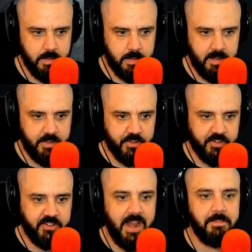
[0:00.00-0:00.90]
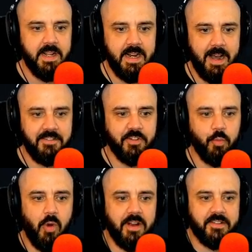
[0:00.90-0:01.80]
He just stepped in it. I just
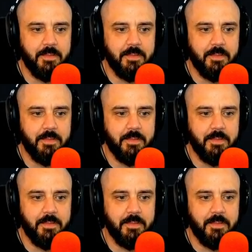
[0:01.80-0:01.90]
watched out?